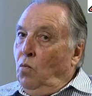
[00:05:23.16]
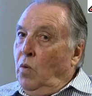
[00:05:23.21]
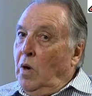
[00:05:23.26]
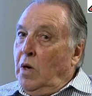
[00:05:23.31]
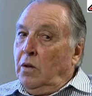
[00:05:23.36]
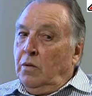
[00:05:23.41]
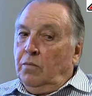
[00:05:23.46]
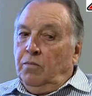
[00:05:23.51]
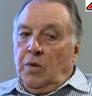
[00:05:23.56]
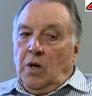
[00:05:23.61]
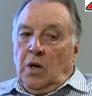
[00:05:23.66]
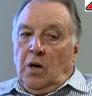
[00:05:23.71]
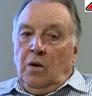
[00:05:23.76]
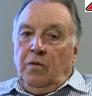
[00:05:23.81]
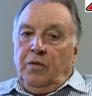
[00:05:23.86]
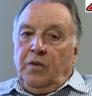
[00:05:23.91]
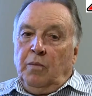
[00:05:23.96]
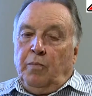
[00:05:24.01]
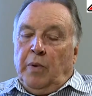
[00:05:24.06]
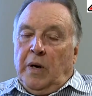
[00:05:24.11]
Well,
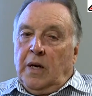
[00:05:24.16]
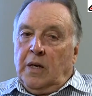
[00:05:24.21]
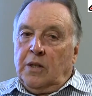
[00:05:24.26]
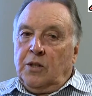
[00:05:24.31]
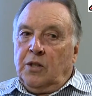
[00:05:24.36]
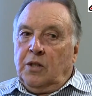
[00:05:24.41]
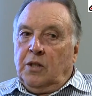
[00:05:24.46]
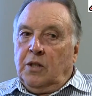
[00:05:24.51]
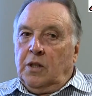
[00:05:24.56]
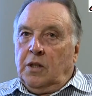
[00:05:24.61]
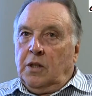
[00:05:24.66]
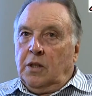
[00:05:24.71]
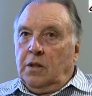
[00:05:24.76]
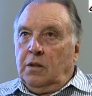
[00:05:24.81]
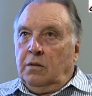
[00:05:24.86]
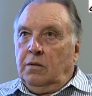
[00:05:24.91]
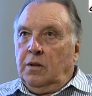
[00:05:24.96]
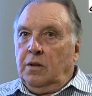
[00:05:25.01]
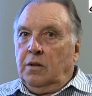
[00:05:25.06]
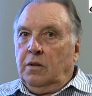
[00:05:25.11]
over the past
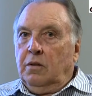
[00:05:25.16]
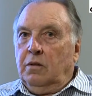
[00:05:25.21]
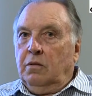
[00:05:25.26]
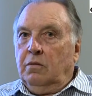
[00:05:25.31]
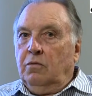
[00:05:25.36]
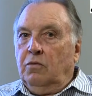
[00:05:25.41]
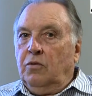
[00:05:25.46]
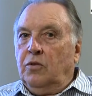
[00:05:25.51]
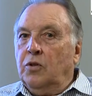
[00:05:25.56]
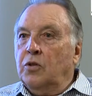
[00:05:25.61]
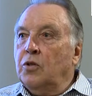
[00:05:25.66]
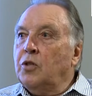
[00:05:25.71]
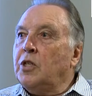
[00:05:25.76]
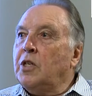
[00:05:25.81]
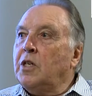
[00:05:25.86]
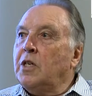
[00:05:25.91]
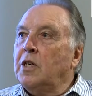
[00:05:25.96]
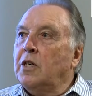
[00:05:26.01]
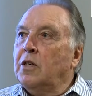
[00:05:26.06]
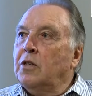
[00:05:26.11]

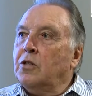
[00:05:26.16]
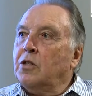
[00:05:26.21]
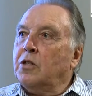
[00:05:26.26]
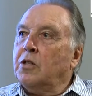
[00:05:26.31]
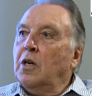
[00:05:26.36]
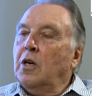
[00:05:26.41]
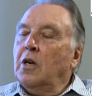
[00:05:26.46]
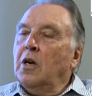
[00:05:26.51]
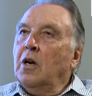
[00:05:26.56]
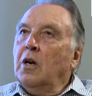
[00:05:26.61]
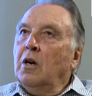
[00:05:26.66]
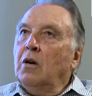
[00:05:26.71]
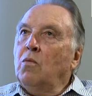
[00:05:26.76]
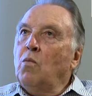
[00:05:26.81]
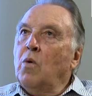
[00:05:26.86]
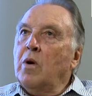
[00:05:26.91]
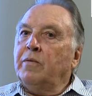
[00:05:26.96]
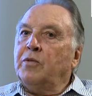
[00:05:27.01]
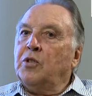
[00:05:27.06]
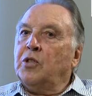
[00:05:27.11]
30 years,
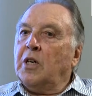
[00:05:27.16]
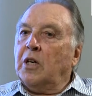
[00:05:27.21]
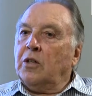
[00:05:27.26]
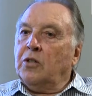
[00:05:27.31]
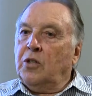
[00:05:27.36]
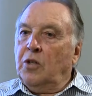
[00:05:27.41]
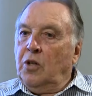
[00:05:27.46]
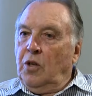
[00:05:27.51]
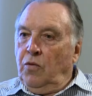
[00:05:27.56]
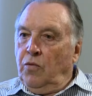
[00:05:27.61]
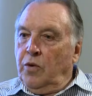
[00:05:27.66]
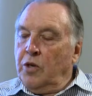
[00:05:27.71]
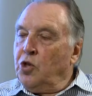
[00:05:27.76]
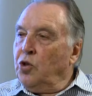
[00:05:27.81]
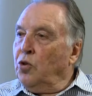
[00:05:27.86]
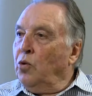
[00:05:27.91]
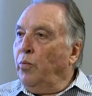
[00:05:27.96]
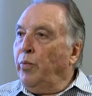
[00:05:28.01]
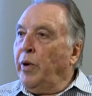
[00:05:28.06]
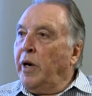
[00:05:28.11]
we've stuck to the
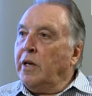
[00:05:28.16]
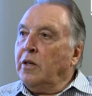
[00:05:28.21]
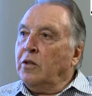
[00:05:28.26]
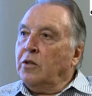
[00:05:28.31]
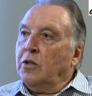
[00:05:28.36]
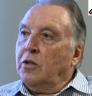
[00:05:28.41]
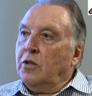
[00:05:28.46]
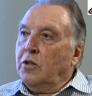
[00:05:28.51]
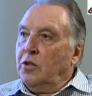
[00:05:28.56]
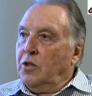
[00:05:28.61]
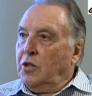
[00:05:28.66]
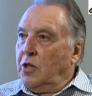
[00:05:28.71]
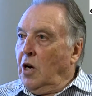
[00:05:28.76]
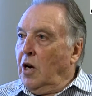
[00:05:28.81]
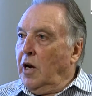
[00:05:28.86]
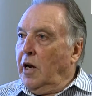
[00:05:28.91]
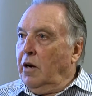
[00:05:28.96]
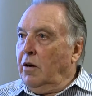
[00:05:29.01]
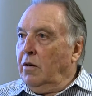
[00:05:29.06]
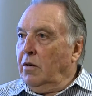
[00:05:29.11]
original patented
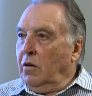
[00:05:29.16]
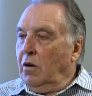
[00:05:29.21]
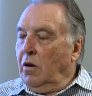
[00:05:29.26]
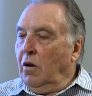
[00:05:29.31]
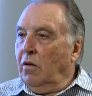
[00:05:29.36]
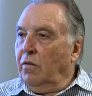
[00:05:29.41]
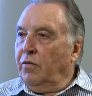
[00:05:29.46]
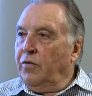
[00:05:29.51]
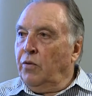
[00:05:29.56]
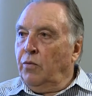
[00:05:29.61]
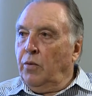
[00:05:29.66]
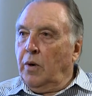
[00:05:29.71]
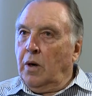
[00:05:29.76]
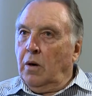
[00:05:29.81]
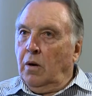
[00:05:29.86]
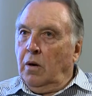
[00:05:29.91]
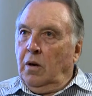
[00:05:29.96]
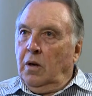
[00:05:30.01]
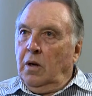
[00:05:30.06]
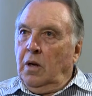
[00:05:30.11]
design of the
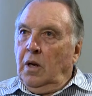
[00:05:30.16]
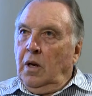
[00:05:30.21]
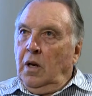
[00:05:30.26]
reel.